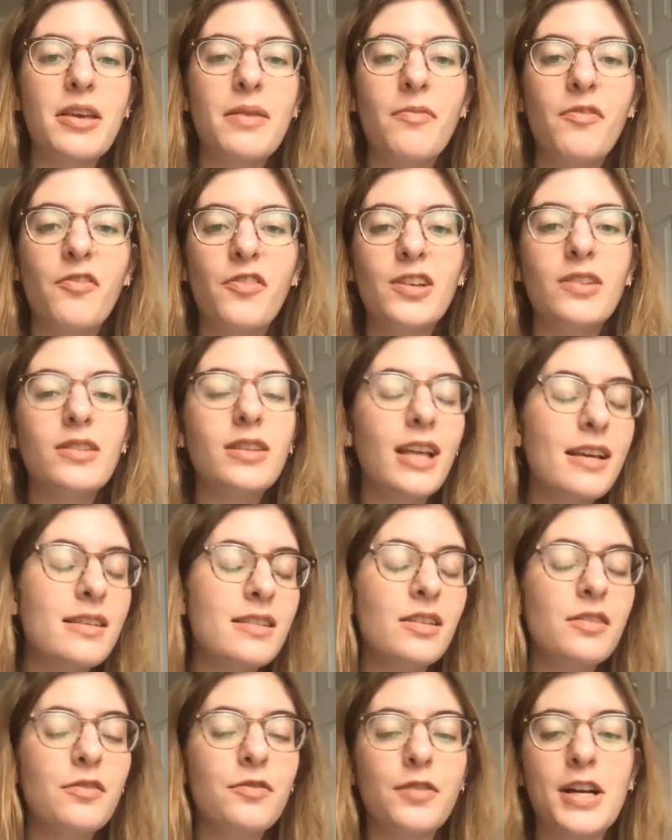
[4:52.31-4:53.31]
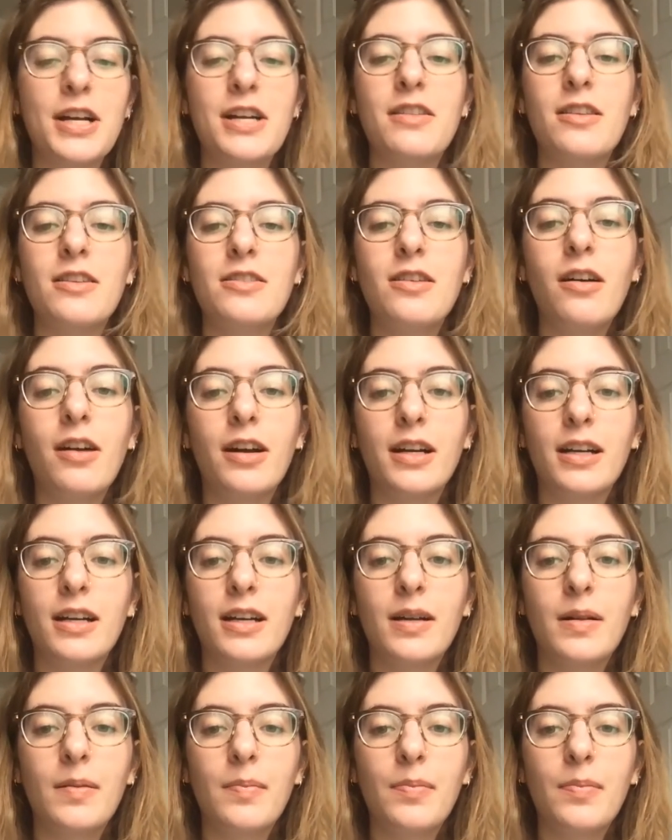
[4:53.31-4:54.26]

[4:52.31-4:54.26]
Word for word: him feel less afraid of the dark.